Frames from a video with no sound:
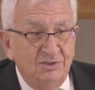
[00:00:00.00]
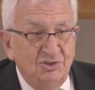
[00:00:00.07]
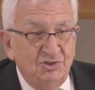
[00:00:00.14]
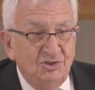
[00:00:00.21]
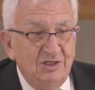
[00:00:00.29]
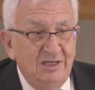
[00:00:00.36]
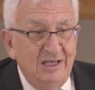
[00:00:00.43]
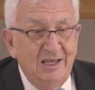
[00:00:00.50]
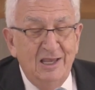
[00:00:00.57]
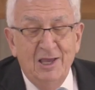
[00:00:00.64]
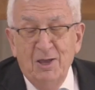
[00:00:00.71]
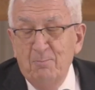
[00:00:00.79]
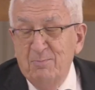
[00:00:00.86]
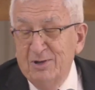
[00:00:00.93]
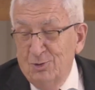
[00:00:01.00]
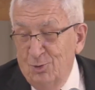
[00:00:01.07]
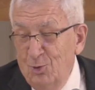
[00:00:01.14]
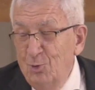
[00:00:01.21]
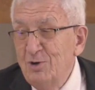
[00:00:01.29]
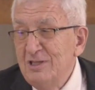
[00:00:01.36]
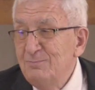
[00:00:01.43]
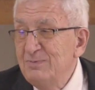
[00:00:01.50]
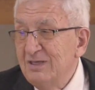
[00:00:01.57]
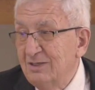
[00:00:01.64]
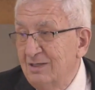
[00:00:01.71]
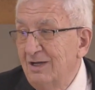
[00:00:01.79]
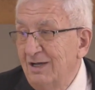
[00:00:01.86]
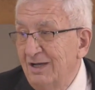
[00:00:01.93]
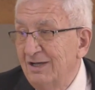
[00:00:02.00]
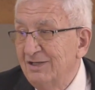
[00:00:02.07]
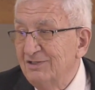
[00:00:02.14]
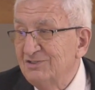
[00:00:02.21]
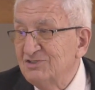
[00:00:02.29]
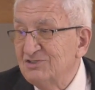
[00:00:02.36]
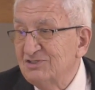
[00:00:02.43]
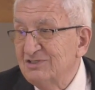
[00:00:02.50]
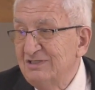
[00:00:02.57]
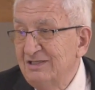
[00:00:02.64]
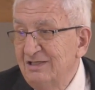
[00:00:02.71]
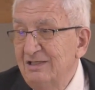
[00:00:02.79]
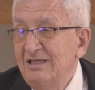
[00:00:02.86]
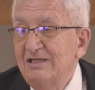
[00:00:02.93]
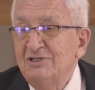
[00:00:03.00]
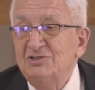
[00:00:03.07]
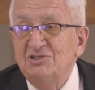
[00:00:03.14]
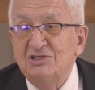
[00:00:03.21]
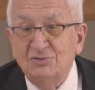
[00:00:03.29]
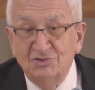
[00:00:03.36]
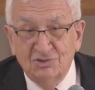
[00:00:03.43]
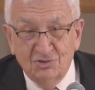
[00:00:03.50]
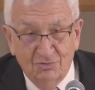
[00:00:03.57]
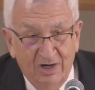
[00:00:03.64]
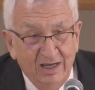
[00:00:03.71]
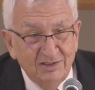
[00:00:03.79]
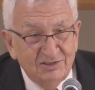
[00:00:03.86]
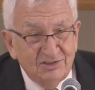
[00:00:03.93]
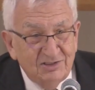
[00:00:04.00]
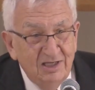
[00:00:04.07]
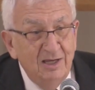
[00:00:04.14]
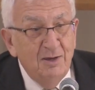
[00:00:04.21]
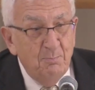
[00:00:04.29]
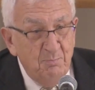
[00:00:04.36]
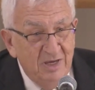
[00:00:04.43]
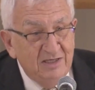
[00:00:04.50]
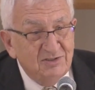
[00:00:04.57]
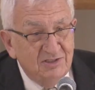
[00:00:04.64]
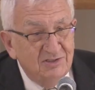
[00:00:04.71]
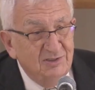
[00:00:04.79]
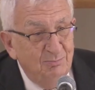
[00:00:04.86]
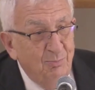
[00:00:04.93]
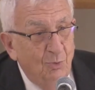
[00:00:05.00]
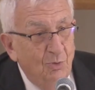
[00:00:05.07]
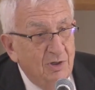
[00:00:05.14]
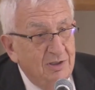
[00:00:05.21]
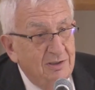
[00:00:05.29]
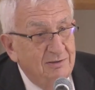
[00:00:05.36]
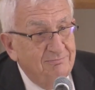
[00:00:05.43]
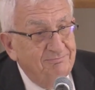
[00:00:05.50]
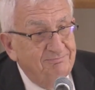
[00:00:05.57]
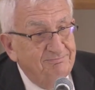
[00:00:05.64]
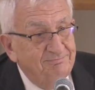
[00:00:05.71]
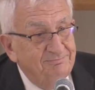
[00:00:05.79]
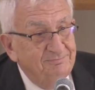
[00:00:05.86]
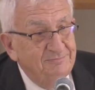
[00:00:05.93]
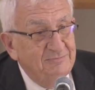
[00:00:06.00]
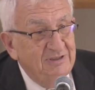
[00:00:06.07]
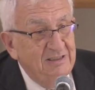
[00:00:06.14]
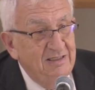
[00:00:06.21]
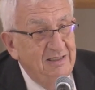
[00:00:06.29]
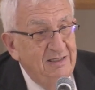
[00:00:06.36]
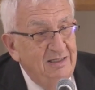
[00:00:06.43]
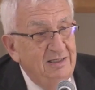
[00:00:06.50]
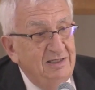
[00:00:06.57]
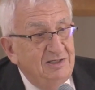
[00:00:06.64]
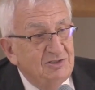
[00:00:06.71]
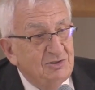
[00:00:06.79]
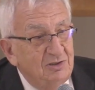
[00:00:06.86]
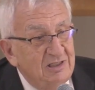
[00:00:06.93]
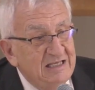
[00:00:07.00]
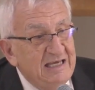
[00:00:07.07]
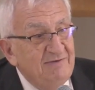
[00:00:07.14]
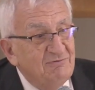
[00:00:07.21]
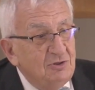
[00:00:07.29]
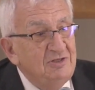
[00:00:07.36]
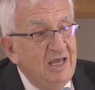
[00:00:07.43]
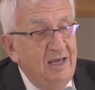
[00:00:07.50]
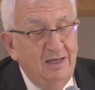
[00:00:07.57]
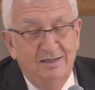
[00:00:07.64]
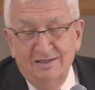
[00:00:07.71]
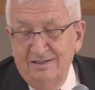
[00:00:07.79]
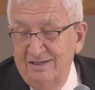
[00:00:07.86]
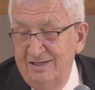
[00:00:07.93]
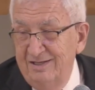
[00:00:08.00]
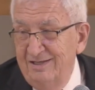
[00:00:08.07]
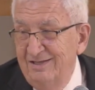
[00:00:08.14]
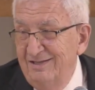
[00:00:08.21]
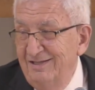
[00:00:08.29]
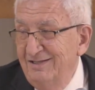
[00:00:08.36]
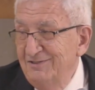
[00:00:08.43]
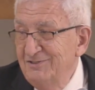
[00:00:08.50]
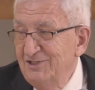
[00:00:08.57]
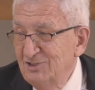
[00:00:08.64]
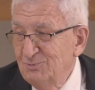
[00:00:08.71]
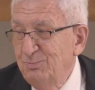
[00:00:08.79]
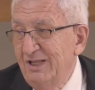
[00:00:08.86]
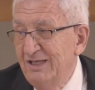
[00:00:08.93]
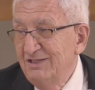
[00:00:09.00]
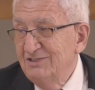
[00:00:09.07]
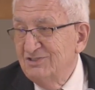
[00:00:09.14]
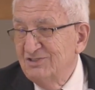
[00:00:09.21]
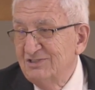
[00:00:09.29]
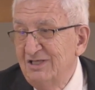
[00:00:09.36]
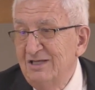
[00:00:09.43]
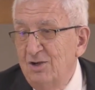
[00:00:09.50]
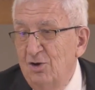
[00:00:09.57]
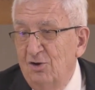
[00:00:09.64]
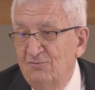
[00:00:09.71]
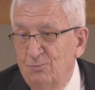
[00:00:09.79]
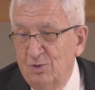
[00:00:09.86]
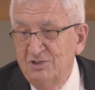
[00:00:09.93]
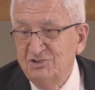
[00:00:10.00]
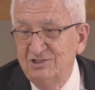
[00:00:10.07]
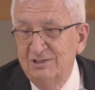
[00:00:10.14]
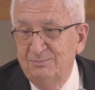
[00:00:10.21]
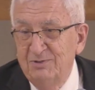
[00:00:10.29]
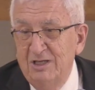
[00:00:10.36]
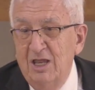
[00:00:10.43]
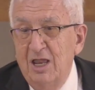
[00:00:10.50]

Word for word: we place our hope in the Lord. We celebrate our heritage, but only because Jesus Christ makes us important.